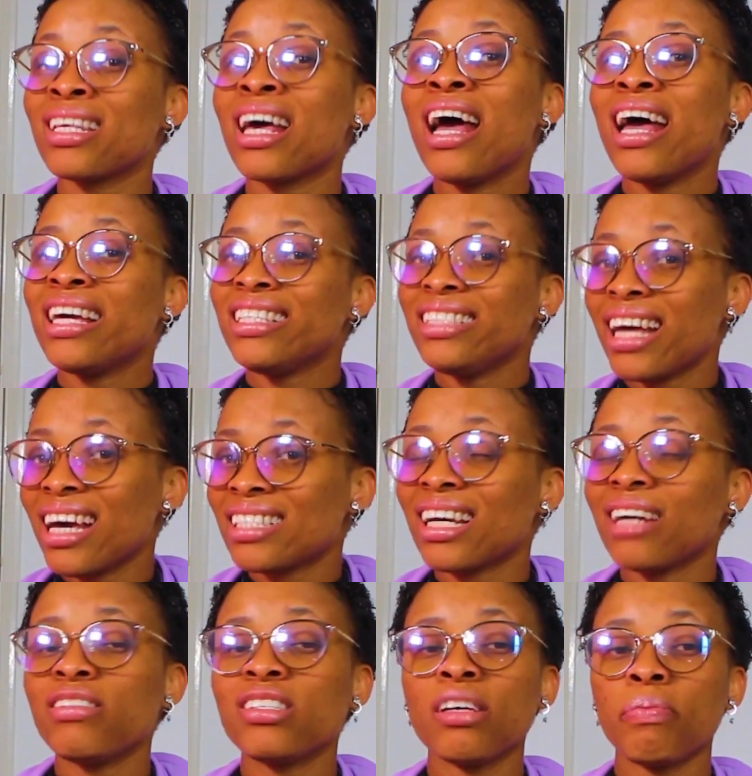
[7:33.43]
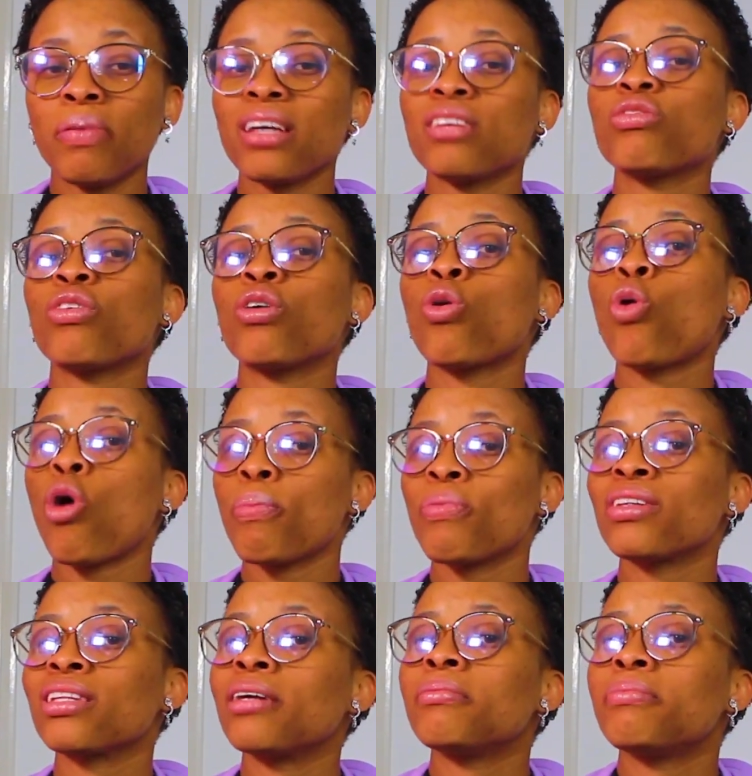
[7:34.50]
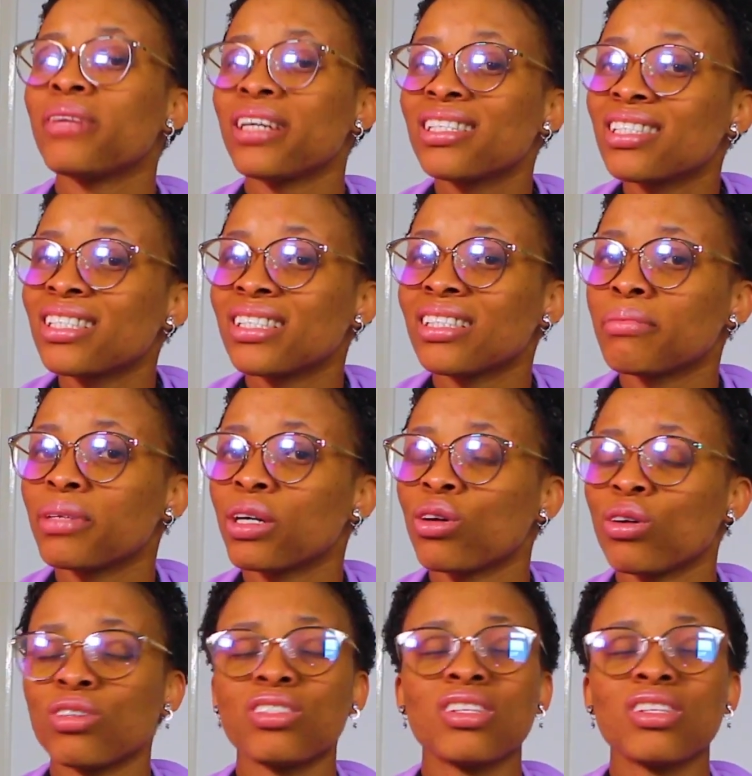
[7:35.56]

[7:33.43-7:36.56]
Yes, there is a place for copying and pasting because